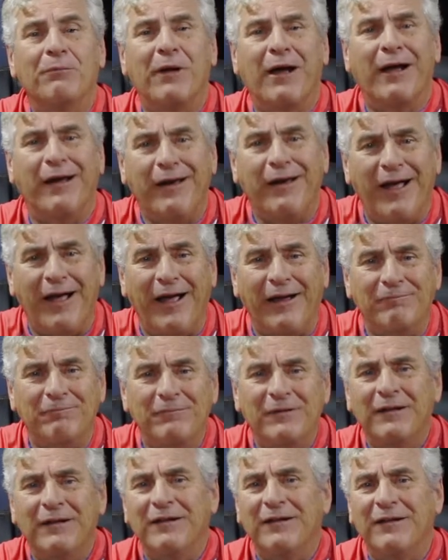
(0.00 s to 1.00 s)
by 9.
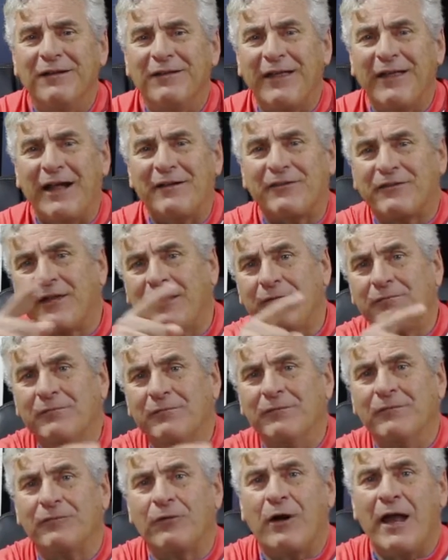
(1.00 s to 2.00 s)
That's it
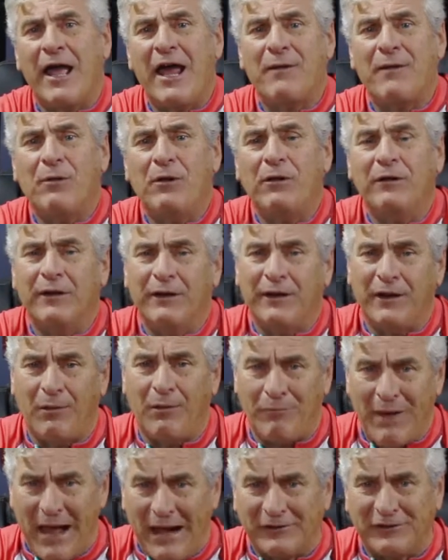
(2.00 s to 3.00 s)
for Hannibal.
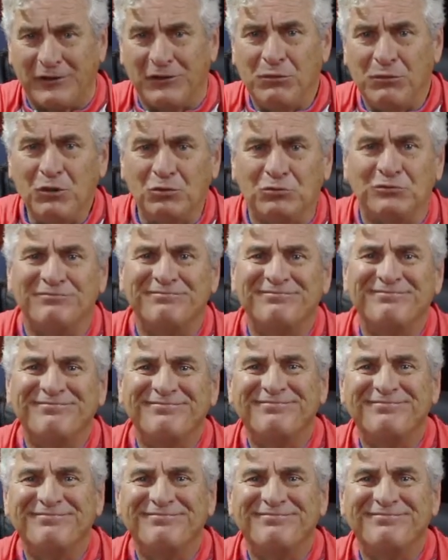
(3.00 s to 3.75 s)
Now back to the booth.